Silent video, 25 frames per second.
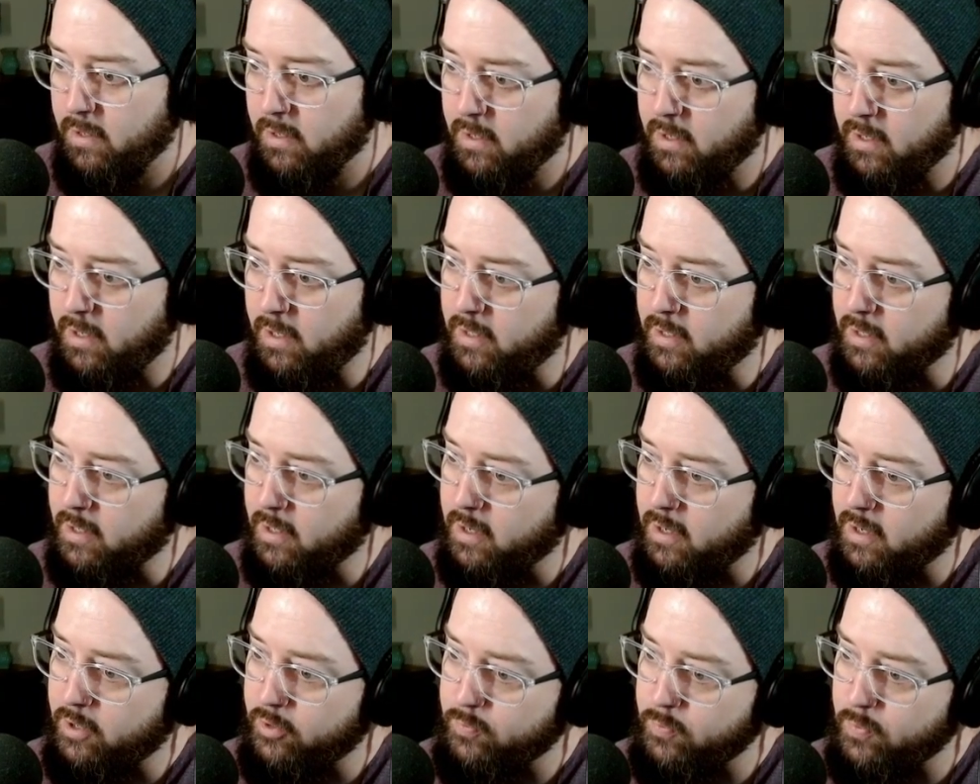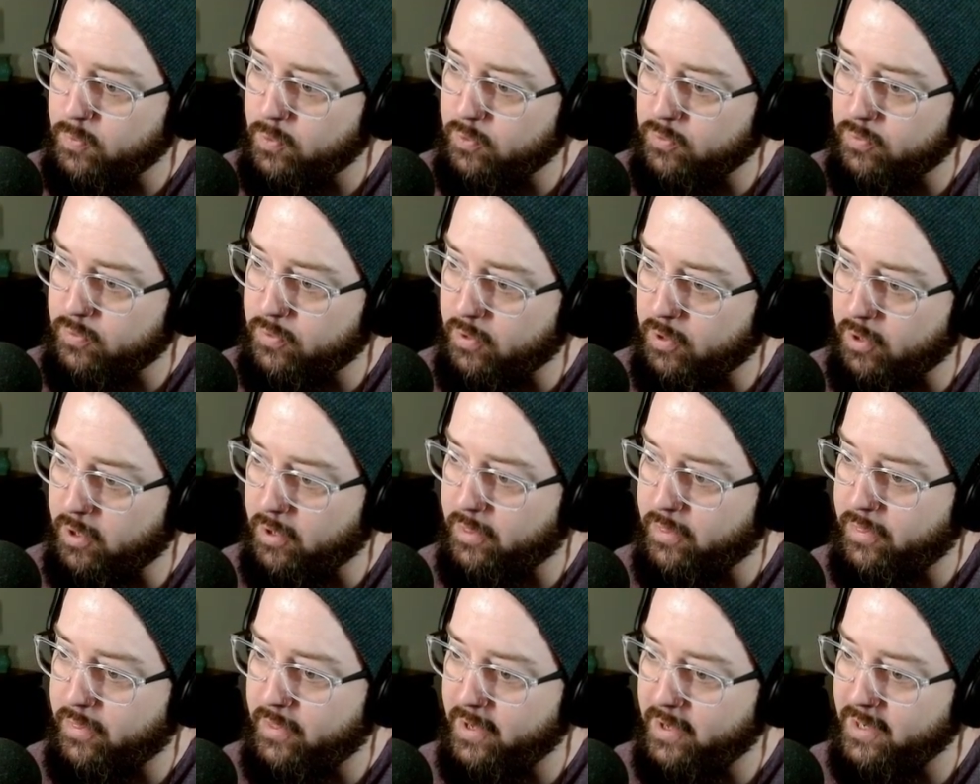In the cosmos, there are
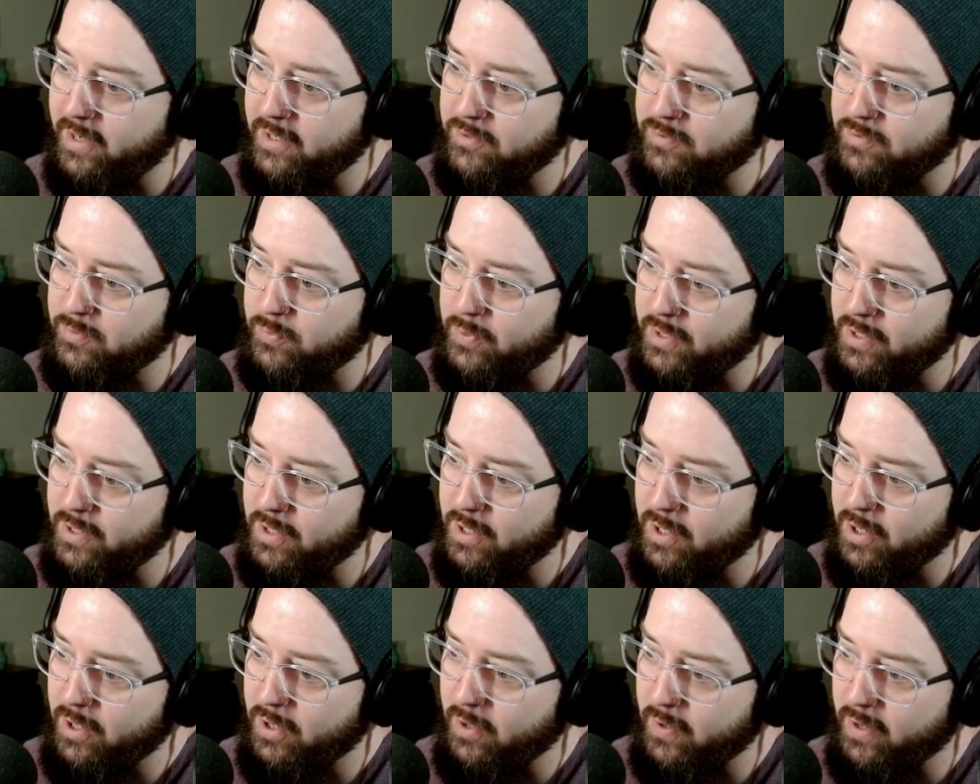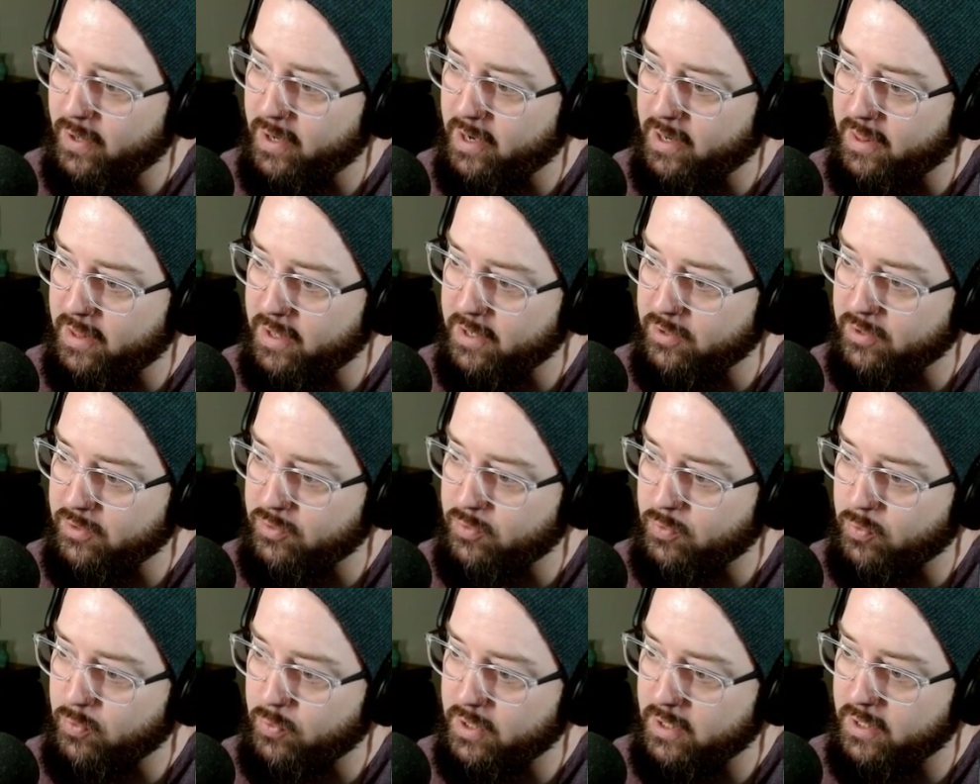things we know and things
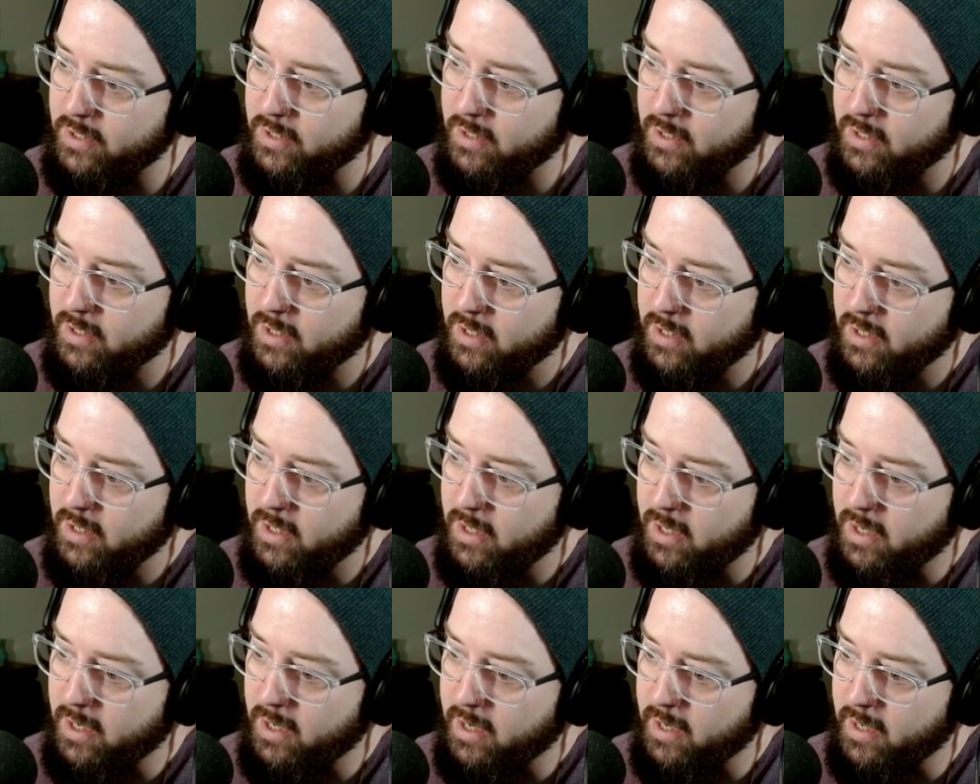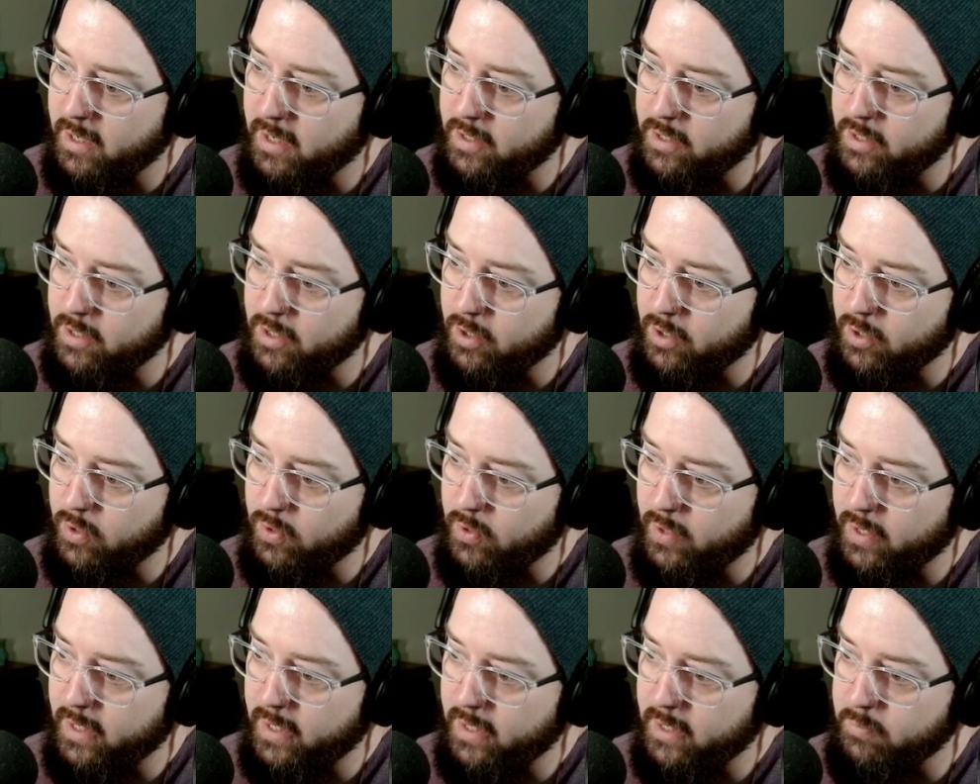we
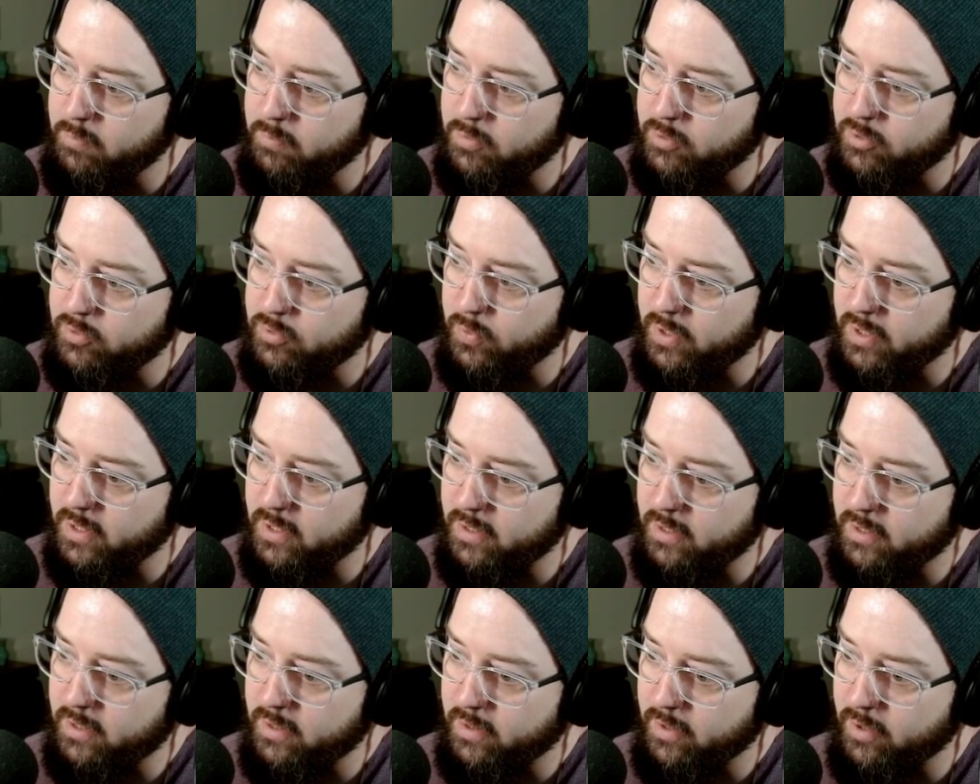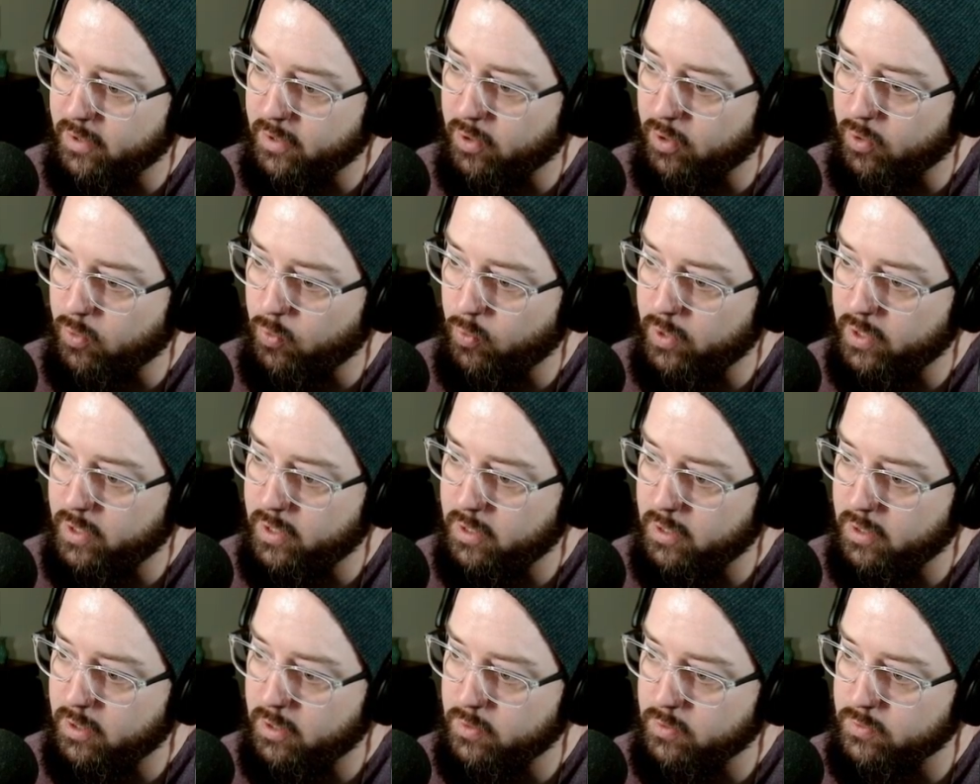unknow, and in between, there are
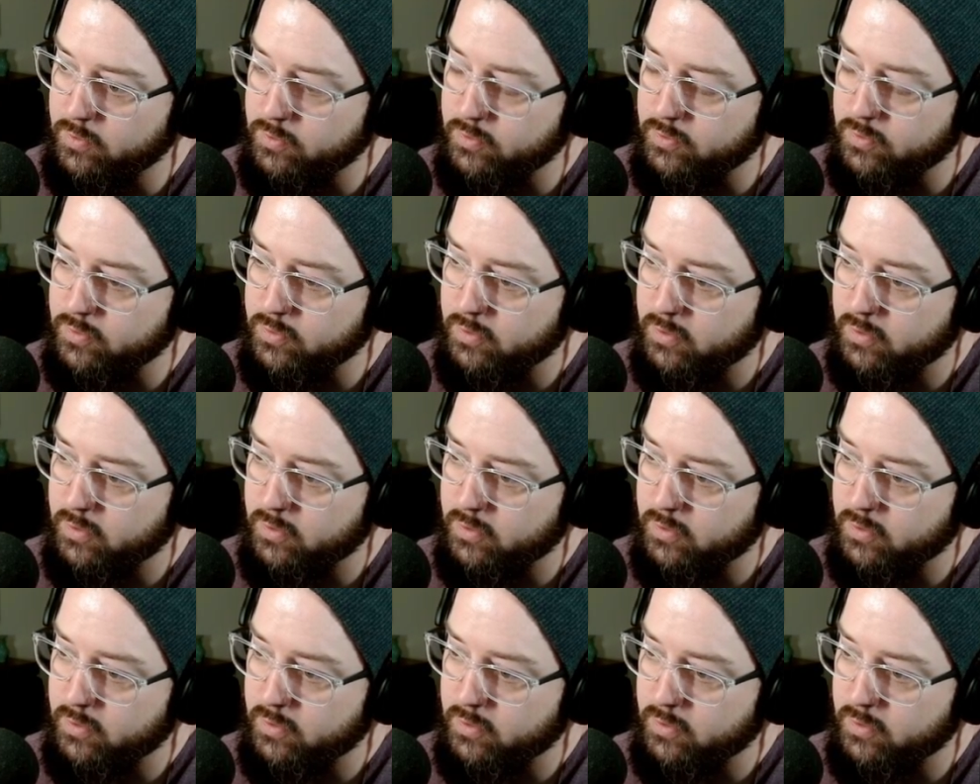windows.